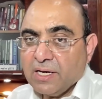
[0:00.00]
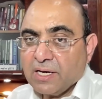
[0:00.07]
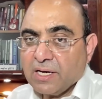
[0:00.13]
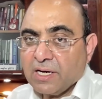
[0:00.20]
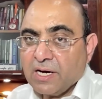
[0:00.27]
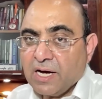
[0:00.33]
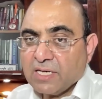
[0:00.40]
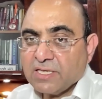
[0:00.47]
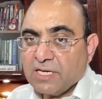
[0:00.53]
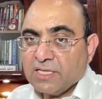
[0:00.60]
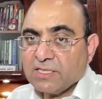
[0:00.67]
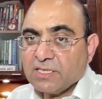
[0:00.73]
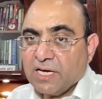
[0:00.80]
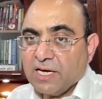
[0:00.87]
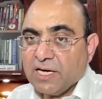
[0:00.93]

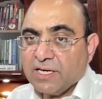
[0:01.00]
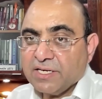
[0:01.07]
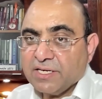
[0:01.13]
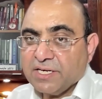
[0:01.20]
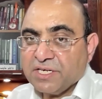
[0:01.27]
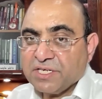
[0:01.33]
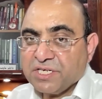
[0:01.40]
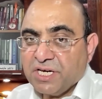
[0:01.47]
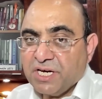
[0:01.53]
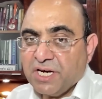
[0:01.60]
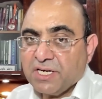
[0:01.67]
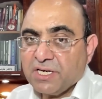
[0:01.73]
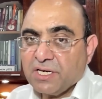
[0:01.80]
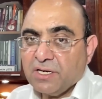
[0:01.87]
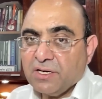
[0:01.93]
Gazans
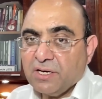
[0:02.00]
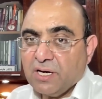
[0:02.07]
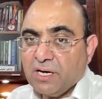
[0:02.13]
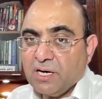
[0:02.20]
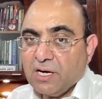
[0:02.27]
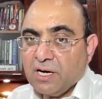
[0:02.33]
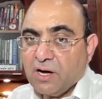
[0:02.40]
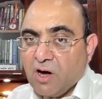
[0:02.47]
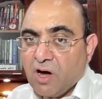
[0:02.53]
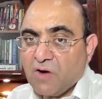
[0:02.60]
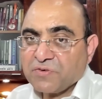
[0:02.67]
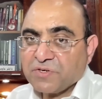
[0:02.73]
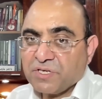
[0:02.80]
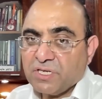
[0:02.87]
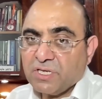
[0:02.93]
detained
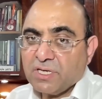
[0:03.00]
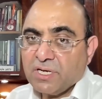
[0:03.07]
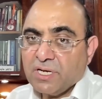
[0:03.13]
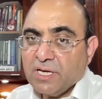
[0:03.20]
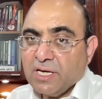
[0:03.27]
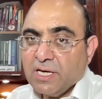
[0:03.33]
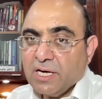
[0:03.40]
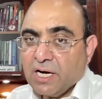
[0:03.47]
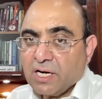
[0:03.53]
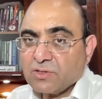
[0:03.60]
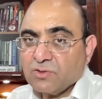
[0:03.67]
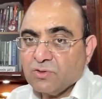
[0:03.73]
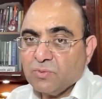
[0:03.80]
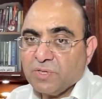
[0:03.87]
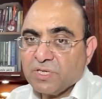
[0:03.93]
after
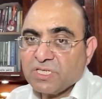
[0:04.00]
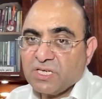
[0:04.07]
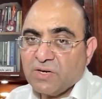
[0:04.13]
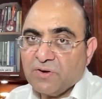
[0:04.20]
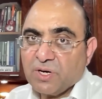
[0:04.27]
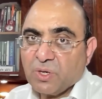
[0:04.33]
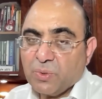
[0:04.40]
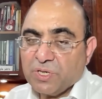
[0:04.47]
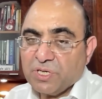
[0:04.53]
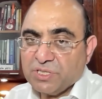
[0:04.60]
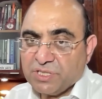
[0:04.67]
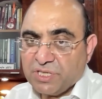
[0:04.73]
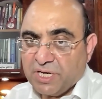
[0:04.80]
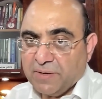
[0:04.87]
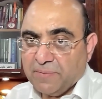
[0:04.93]
October 7,
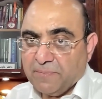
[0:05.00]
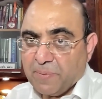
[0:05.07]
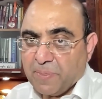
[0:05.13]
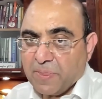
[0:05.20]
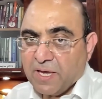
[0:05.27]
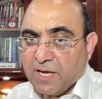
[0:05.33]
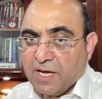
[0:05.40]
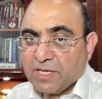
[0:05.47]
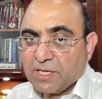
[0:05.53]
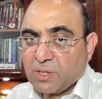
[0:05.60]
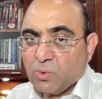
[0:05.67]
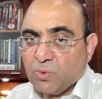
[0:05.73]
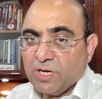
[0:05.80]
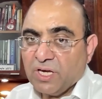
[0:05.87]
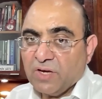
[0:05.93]
2023,
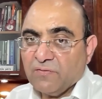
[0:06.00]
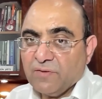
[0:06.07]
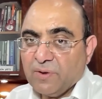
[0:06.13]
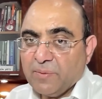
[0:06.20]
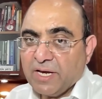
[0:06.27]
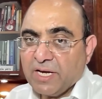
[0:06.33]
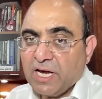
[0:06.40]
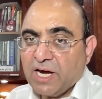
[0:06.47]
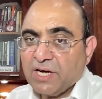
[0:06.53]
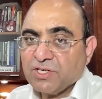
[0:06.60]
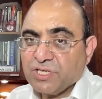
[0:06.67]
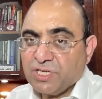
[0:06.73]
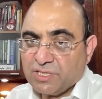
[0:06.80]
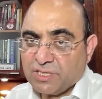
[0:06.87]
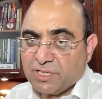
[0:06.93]
including women and
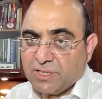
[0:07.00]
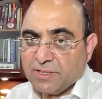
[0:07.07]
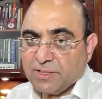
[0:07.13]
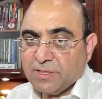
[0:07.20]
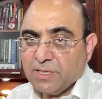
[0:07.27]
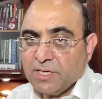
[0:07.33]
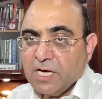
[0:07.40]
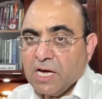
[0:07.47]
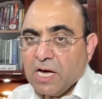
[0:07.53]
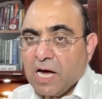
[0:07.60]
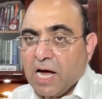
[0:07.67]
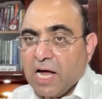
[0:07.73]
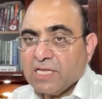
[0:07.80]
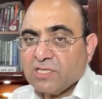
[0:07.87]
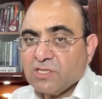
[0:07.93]
children.
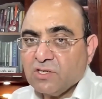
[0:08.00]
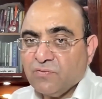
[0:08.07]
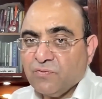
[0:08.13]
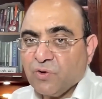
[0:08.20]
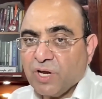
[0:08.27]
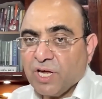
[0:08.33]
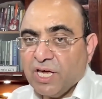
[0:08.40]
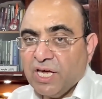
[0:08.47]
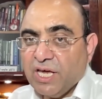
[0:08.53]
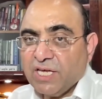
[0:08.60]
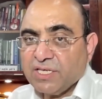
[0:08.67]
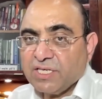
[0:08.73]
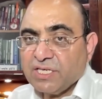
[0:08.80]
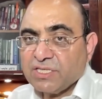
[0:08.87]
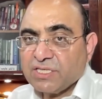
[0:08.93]
Also, for
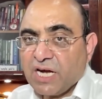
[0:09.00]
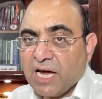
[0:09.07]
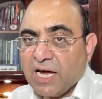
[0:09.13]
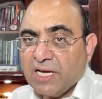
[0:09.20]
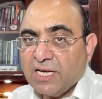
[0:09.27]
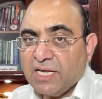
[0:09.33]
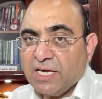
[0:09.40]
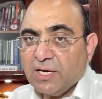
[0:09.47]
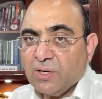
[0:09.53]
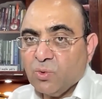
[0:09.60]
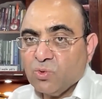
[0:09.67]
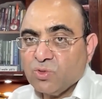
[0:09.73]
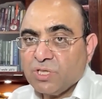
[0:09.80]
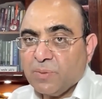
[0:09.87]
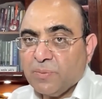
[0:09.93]
each Israeli
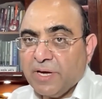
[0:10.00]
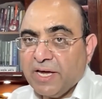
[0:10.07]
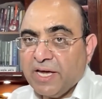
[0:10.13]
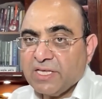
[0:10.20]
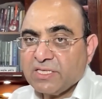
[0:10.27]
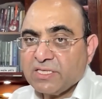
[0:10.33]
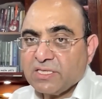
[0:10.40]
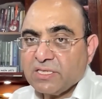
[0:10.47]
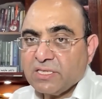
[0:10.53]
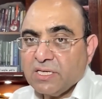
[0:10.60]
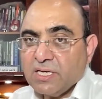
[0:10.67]
whose remains